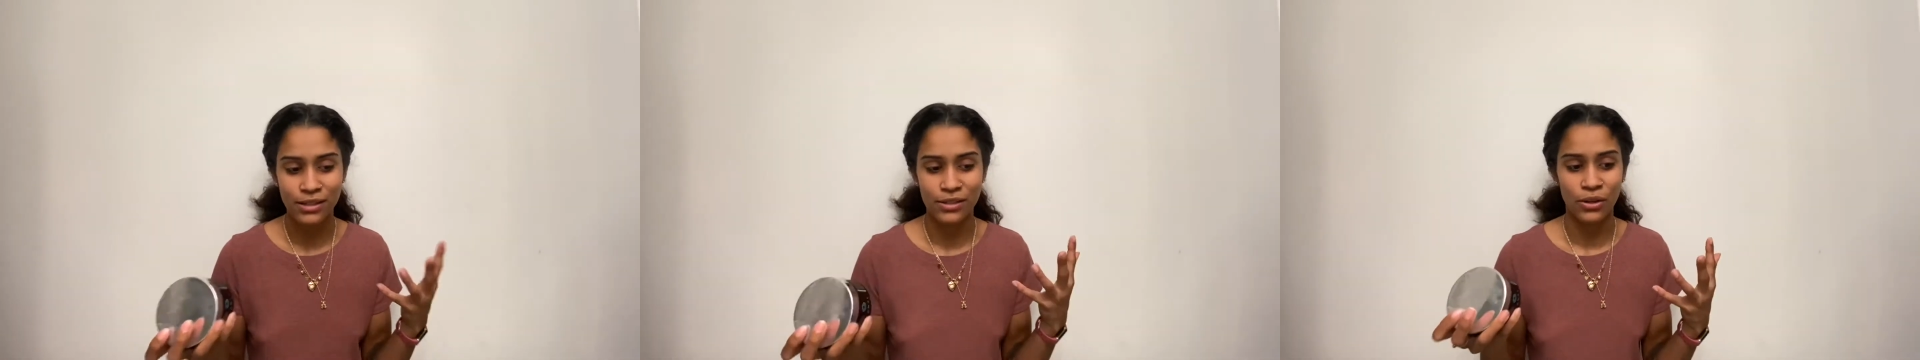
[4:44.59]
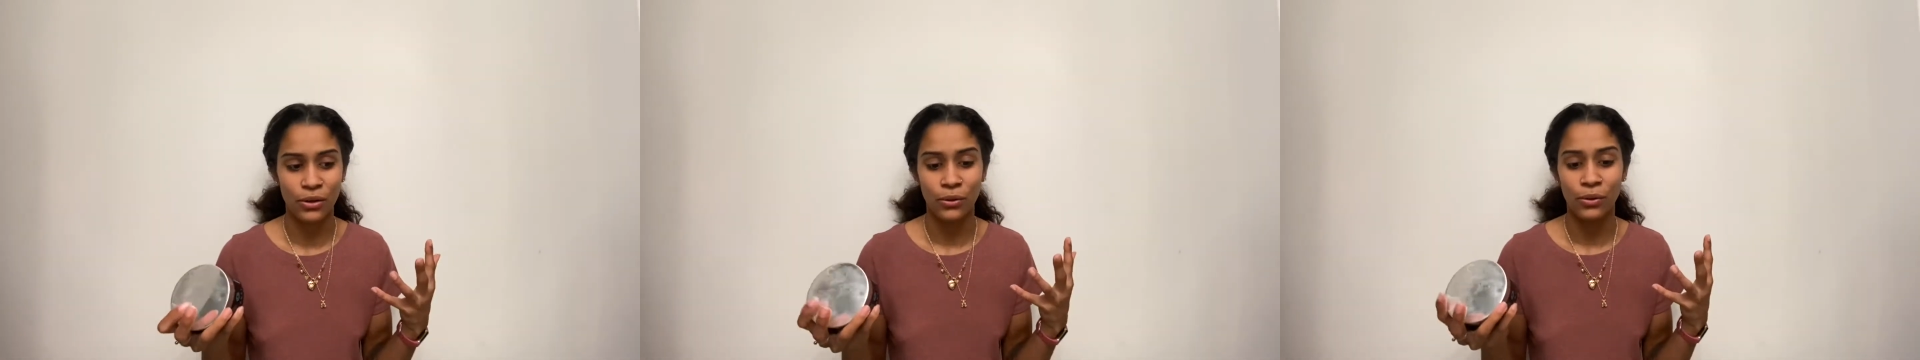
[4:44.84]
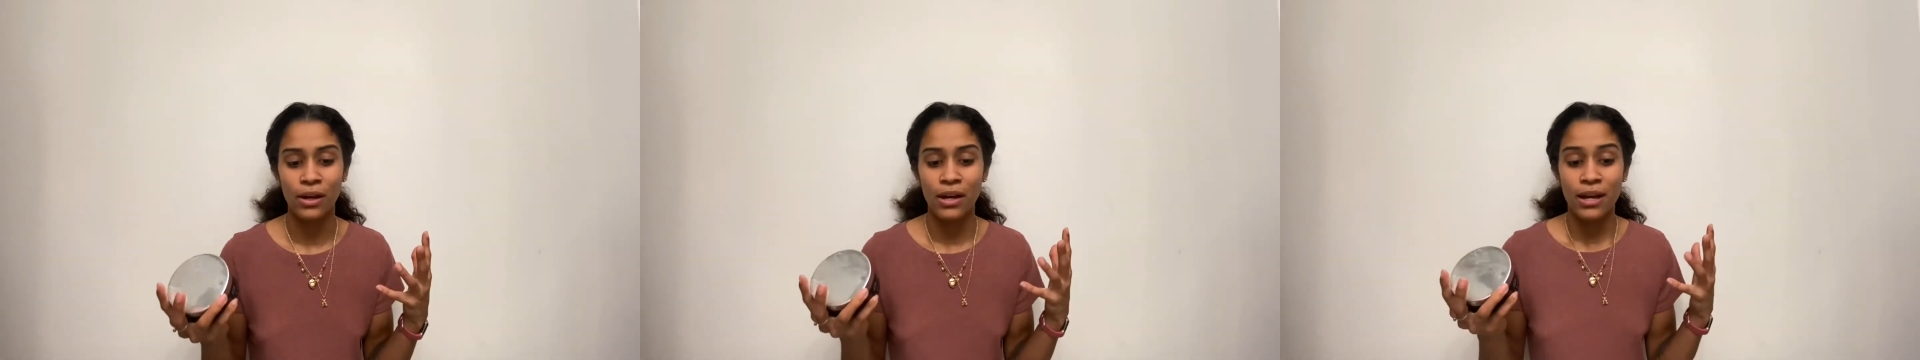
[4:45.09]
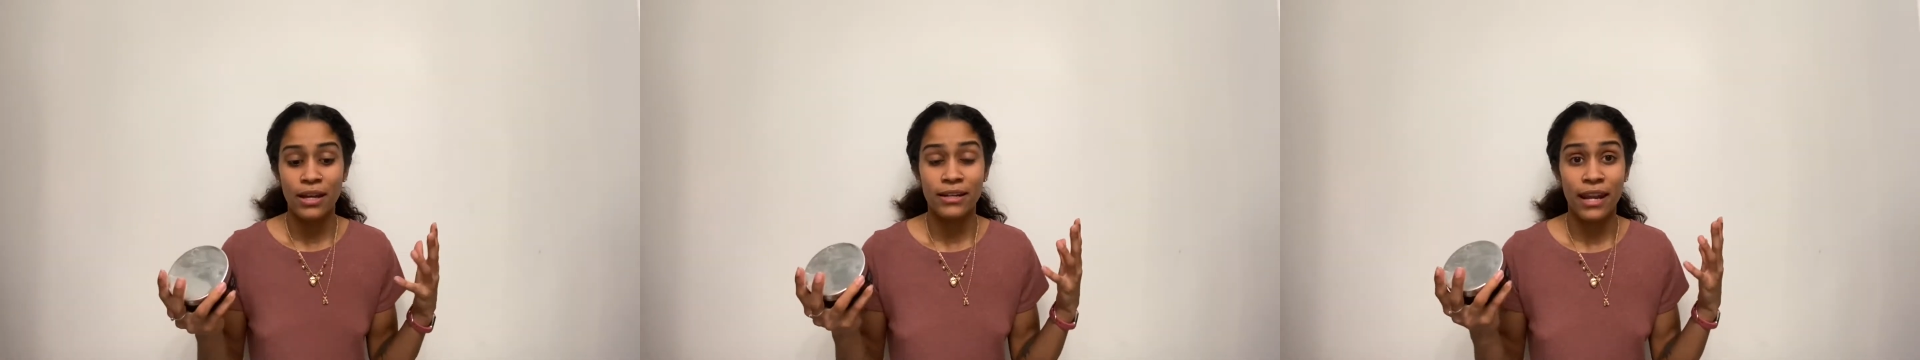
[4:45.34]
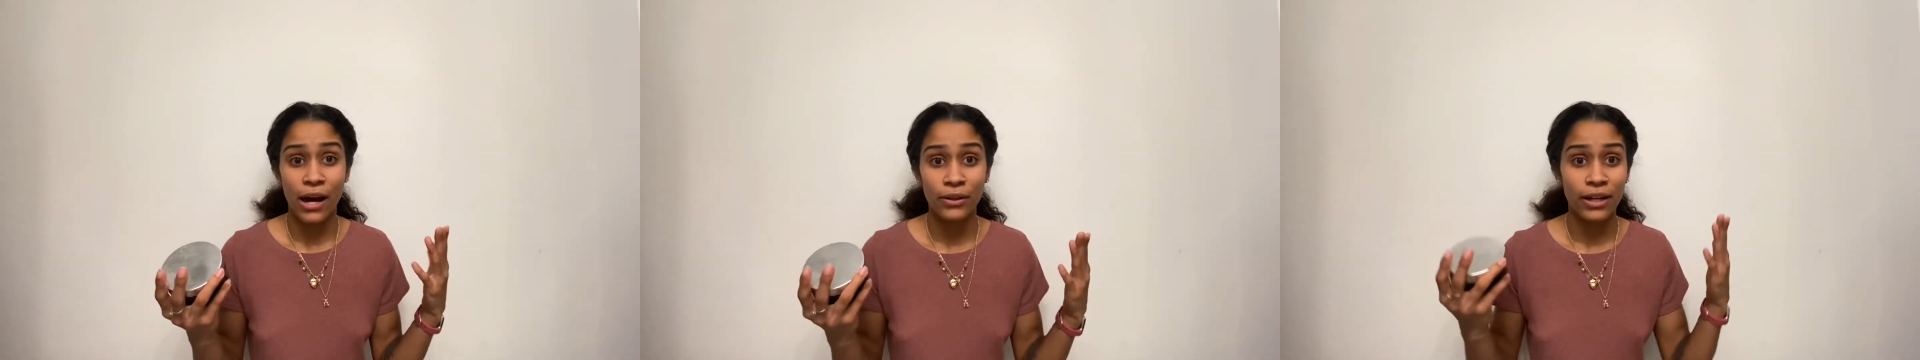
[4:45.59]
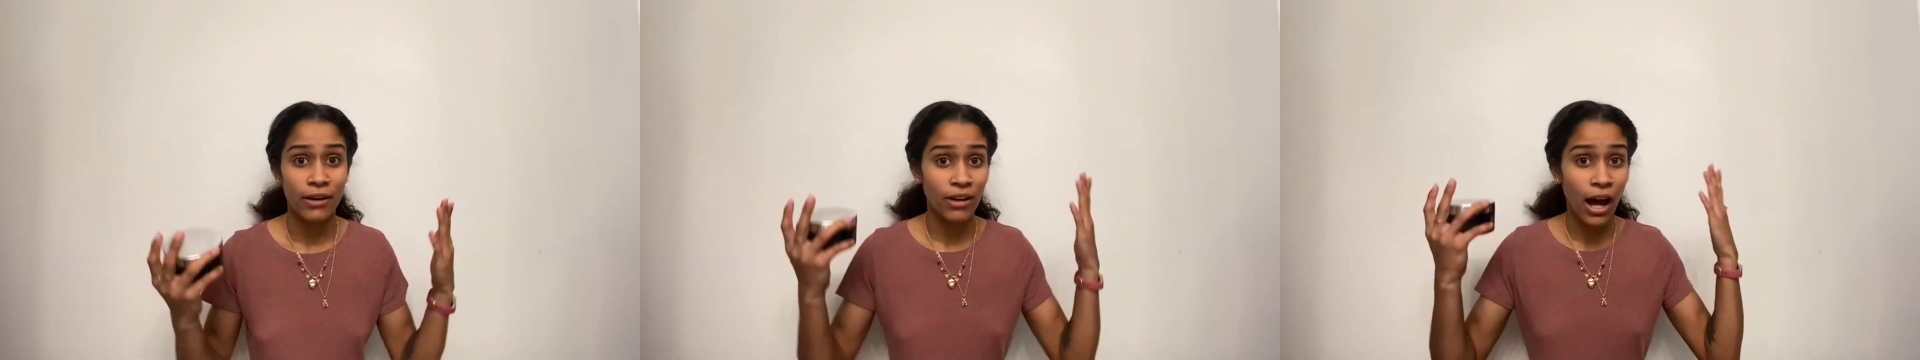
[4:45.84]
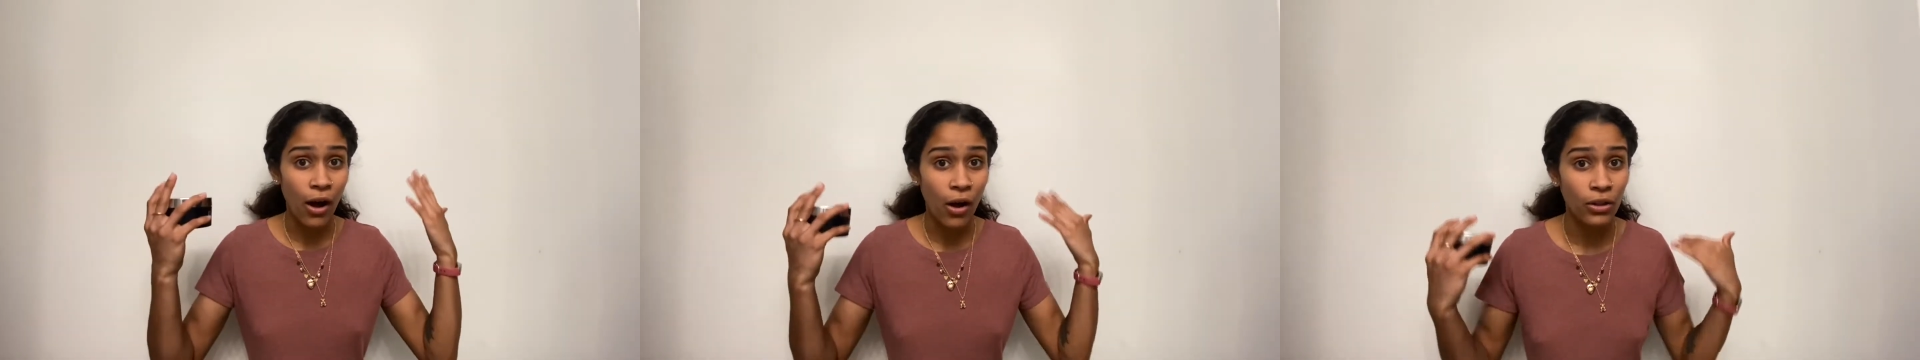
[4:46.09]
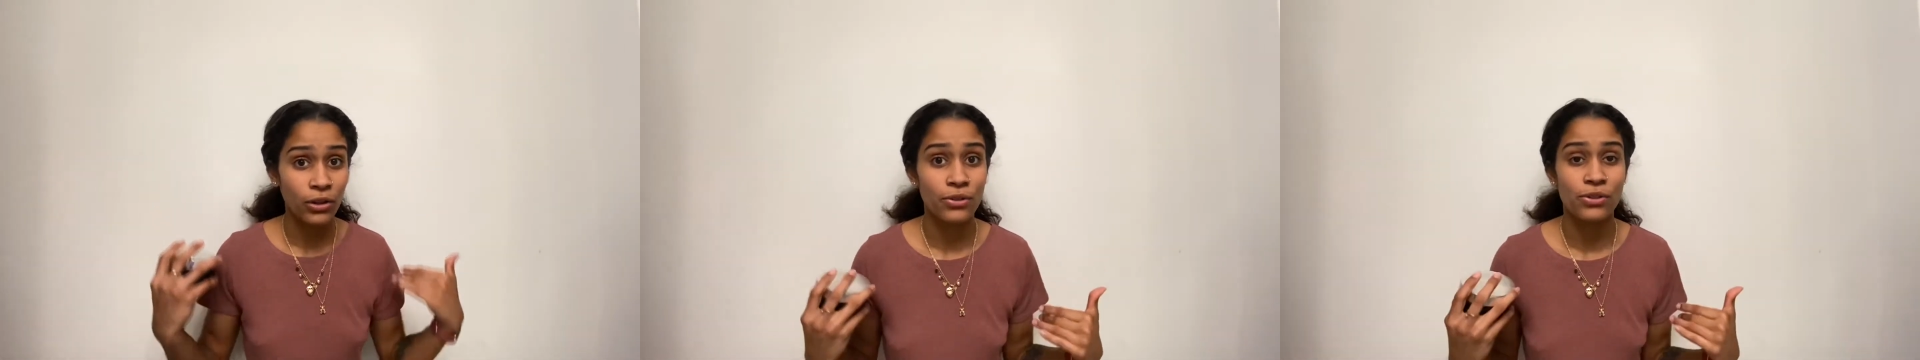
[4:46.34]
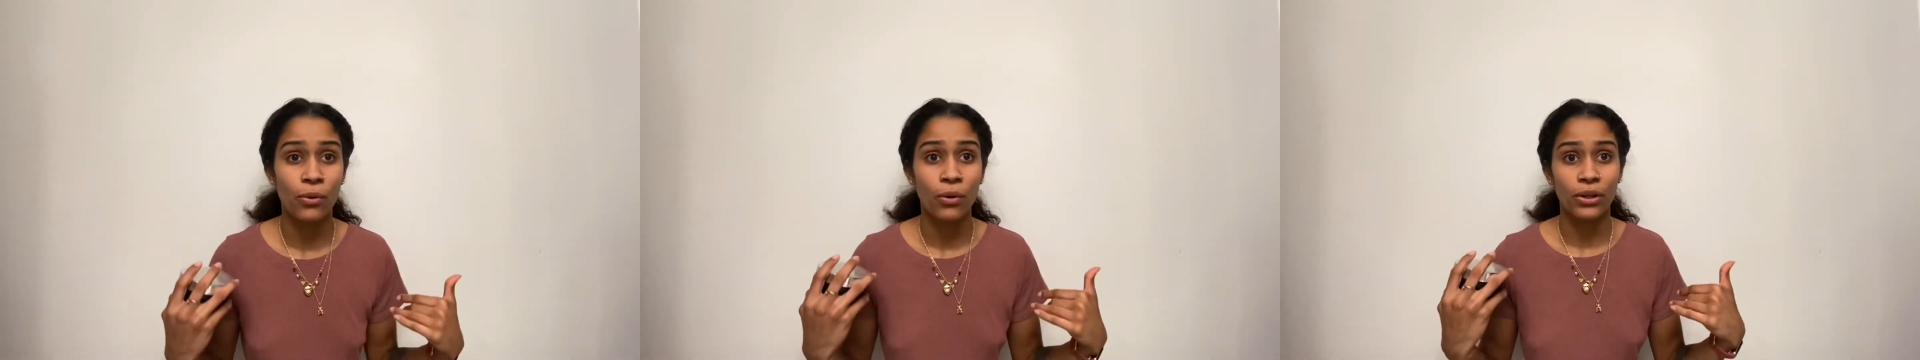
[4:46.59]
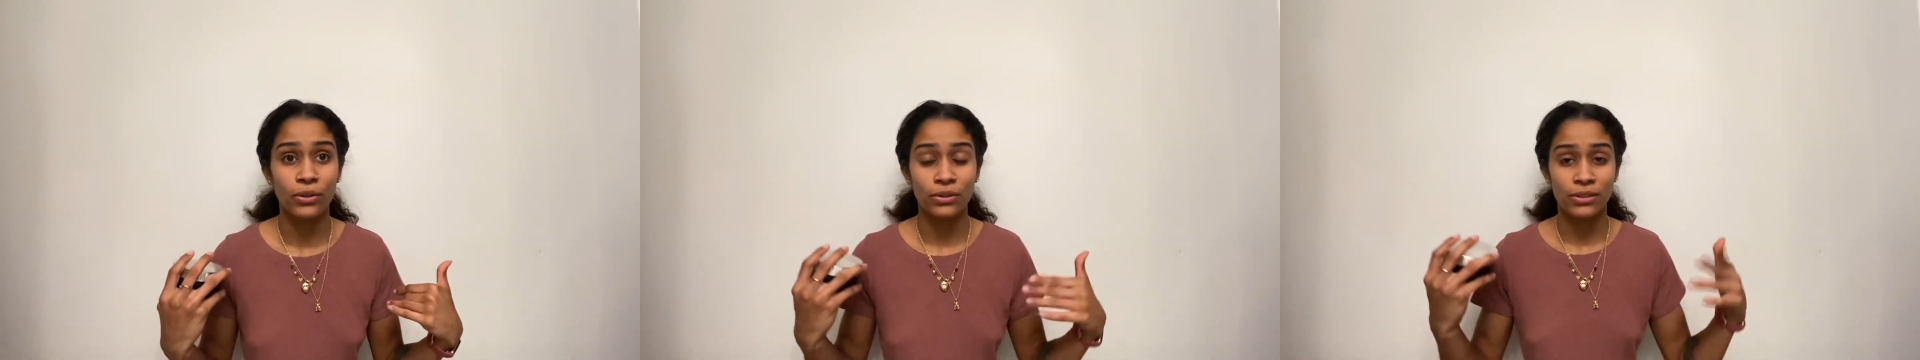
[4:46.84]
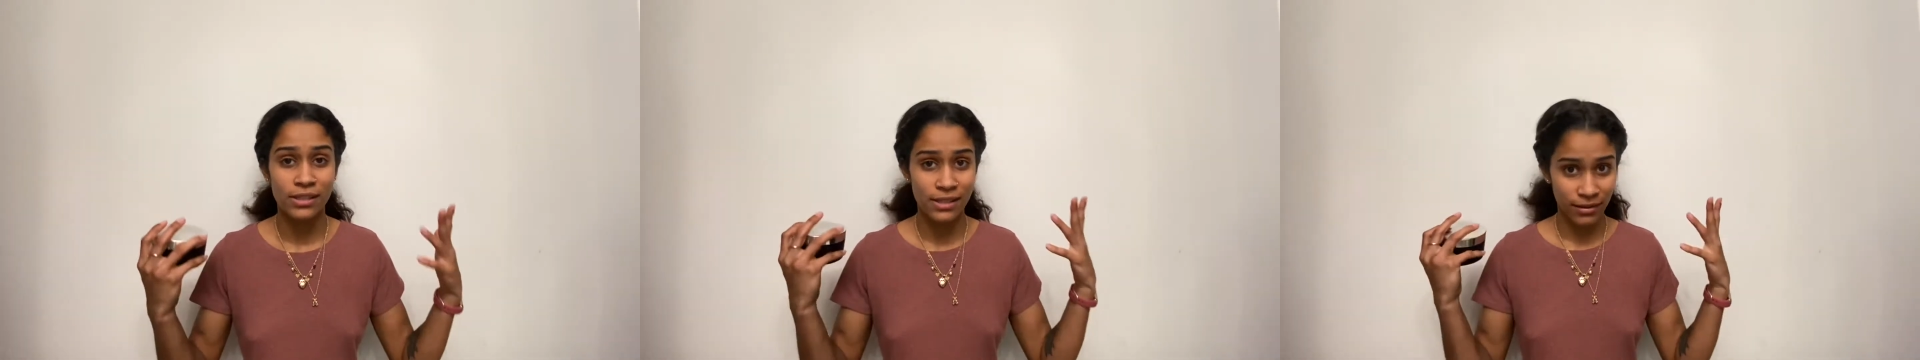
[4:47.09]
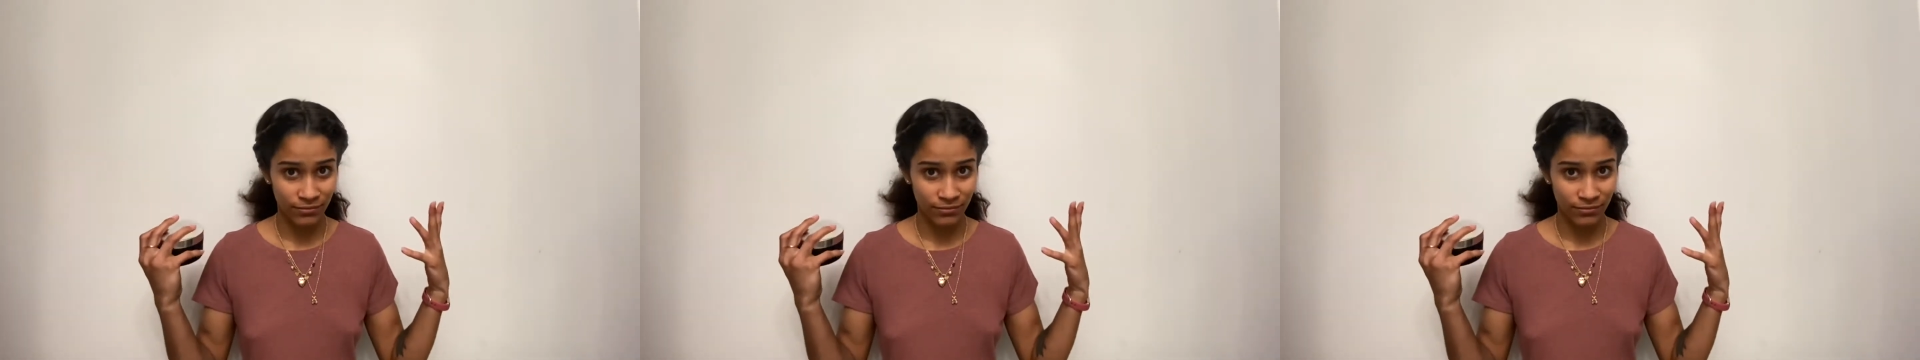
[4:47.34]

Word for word: So now that I've got all those oils